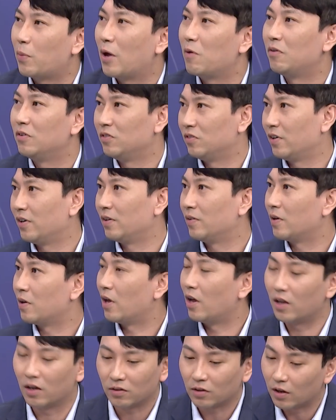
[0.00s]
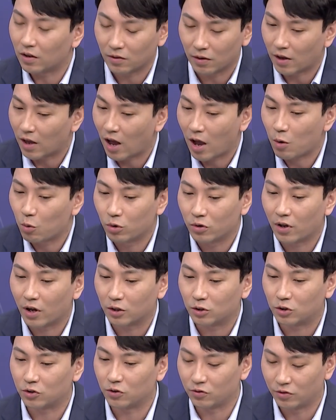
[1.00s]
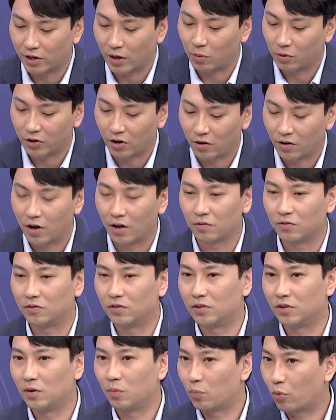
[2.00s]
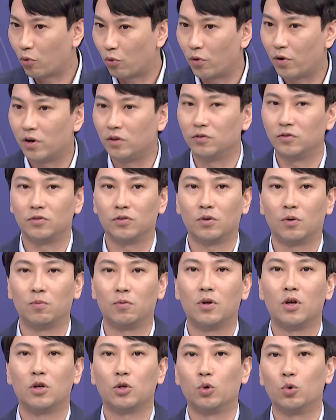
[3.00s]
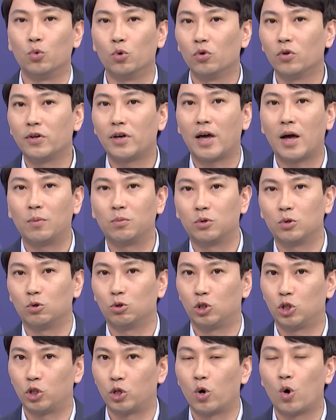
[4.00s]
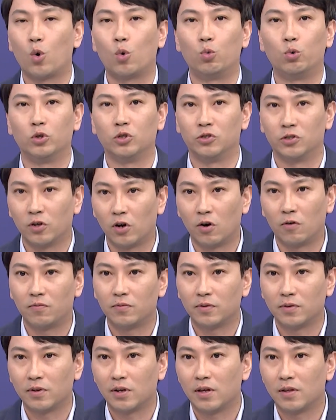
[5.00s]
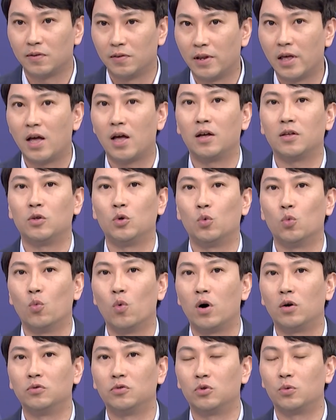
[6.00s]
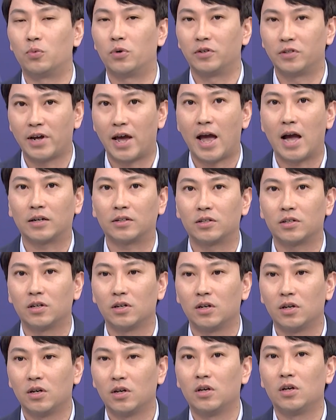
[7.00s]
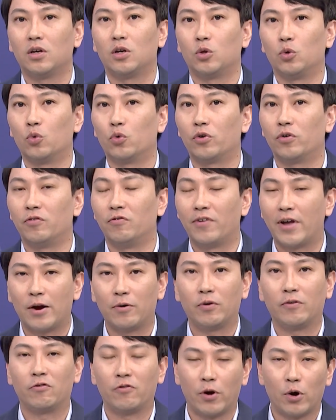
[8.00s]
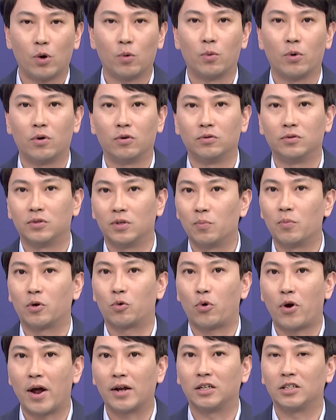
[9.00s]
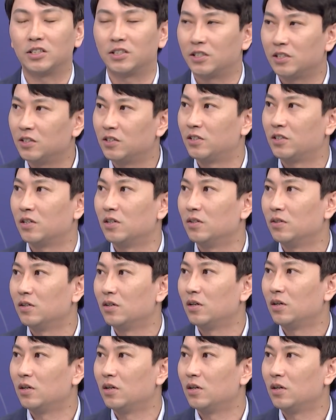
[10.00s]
Peifen said. I would like to double down on the importance of you really have to show resolve that you want to protect your very variable democratic system